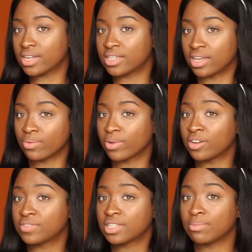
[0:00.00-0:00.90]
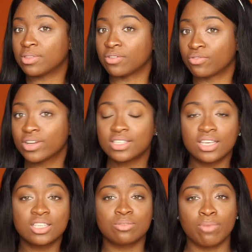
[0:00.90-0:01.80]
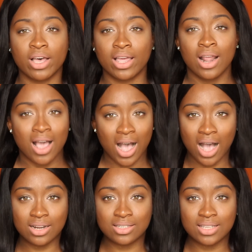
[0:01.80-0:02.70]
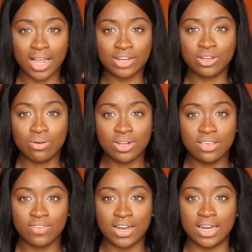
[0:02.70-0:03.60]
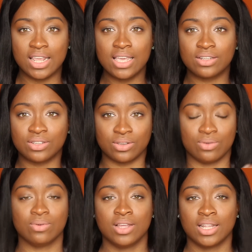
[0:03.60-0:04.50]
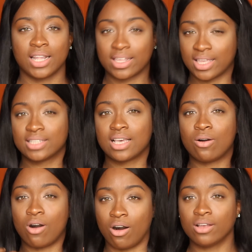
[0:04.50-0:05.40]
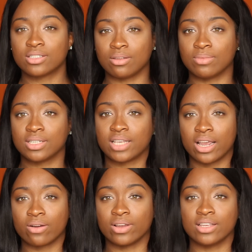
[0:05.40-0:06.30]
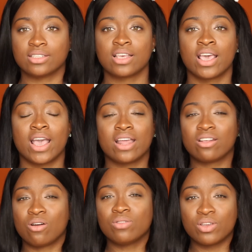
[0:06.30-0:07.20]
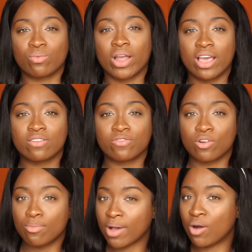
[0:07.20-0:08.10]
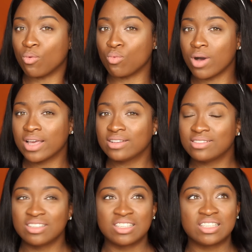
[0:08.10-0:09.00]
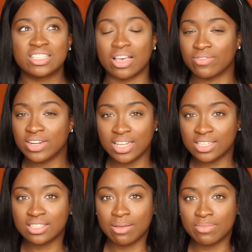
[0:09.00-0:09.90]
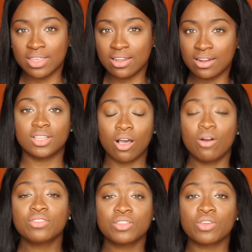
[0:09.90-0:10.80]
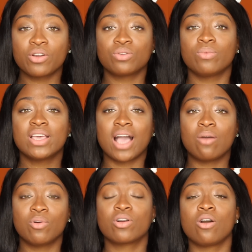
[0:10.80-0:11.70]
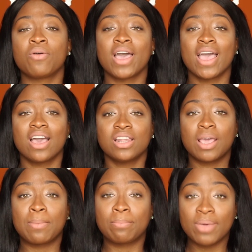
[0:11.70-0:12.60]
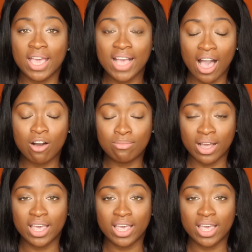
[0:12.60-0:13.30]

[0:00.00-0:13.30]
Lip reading: it to get rid of some of the frizzies, but honestly, I don't even need to. Like, that's how awesome this hair is. And it only ran for about $170 something. Now on the third week, I will go ahead and pick out my